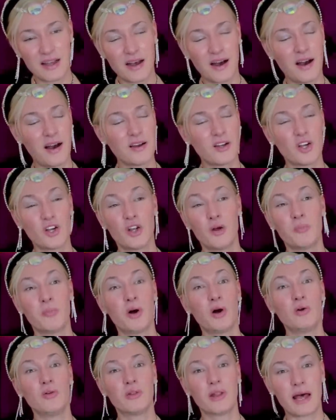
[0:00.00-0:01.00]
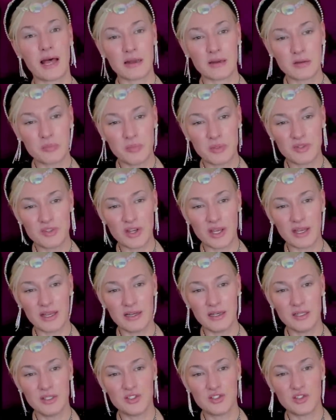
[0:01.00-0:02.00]
aren't going to bowl that
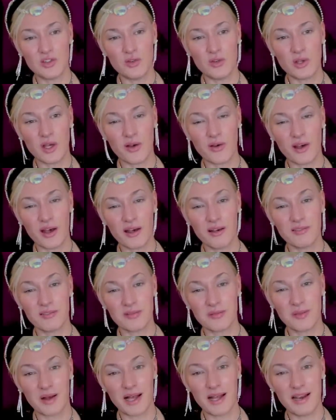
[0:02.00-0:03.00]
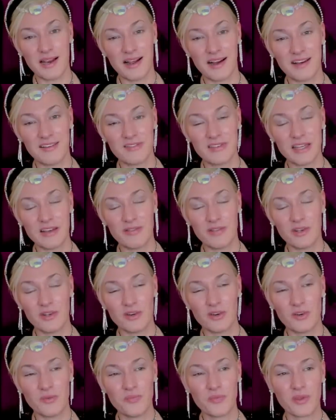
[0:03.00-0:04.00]
particular Zuko over, my love. Even
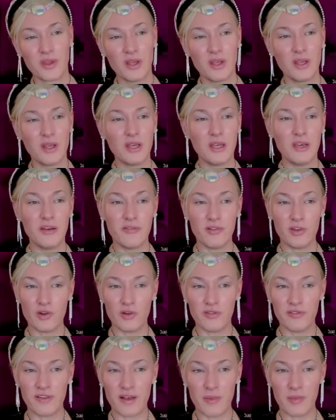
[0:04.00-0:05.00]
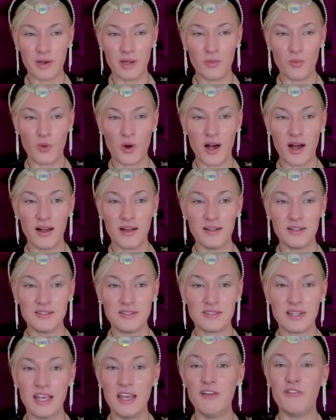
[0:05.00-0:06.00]
your, even your feminine
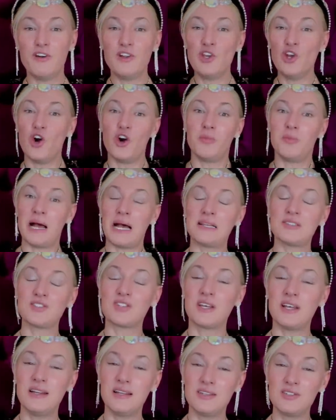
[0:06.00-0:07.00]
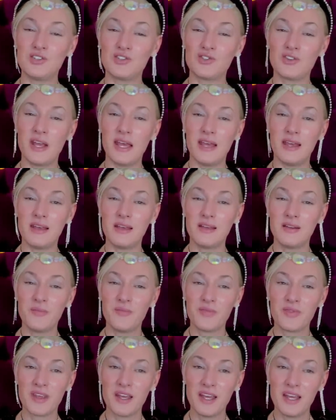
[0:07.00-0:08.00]
wiles, even your masculine streak,
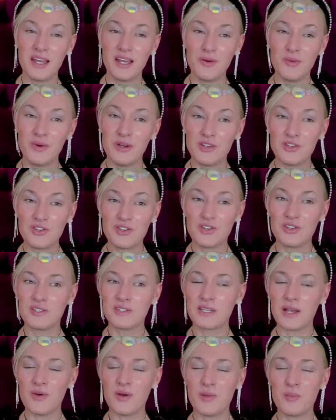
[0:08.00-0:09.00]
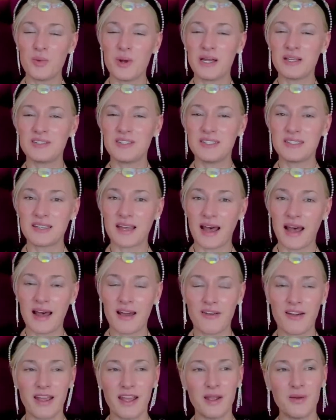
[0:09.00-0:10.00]
which so impresses
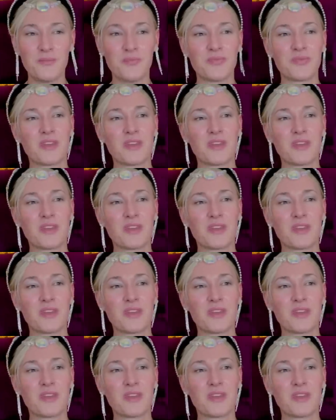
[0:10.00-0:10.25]
Harry.